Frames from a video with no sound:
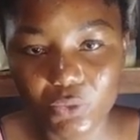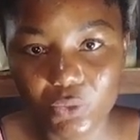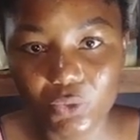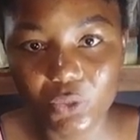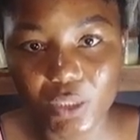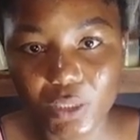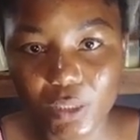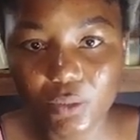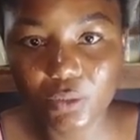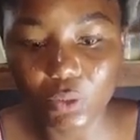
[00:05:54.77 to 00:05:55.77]
so it
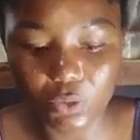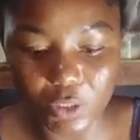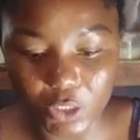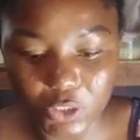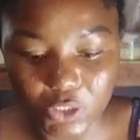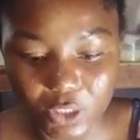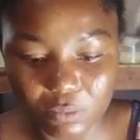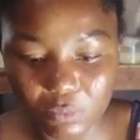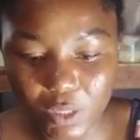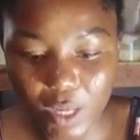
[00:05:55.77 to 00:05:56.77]
kills all the germ,